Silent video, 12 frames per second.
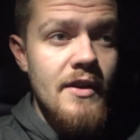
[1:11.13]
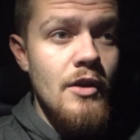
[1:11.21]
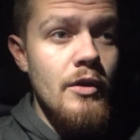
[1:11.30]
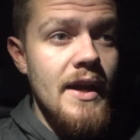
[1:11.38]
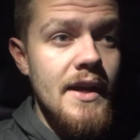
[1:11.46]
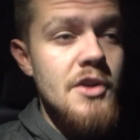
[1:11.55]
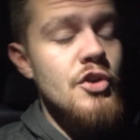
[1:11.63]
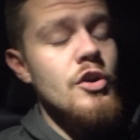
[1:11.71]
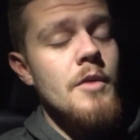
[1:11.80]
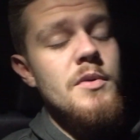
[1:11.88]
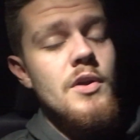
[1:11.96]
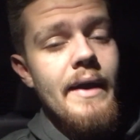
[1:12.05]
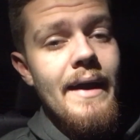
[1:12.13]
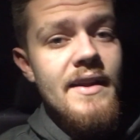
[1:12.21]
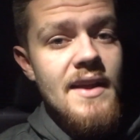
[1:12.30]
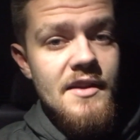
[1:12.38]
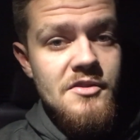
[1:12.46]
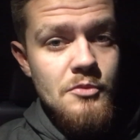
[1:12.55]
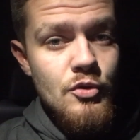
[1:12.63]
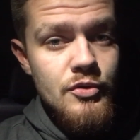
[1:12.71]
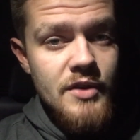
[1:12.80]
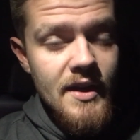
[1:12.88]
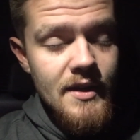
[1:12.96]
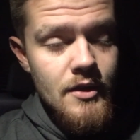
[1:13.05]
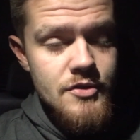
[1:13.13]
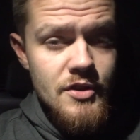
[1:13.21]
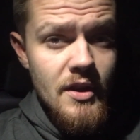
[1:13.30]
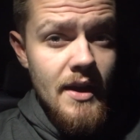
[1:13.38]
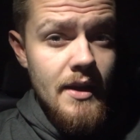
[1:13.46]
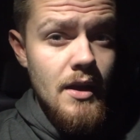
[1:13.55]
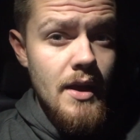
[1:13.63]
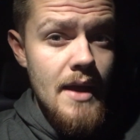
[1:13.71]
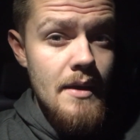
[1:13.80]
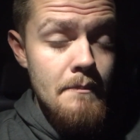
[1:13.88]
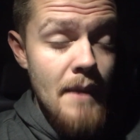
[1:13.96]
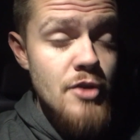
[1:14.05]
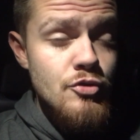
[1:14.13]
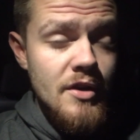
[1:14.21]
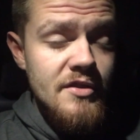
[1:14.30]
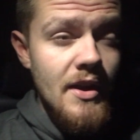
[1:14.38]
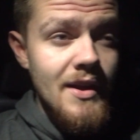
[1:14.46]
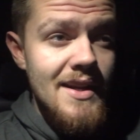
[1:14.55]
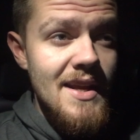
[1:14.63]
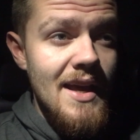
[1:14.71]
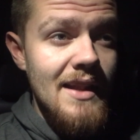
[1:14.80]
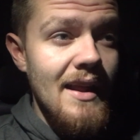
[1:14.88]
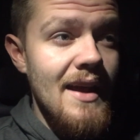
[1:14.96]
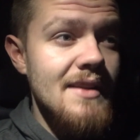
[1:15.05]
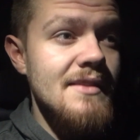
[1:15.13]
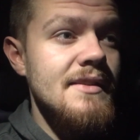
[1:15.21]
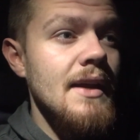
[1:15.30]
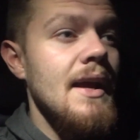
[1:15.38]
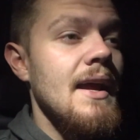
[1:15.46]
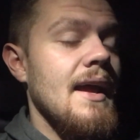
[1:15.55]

I know, like in Europe, you know, Audi has some cool technology like matrix LED headlights,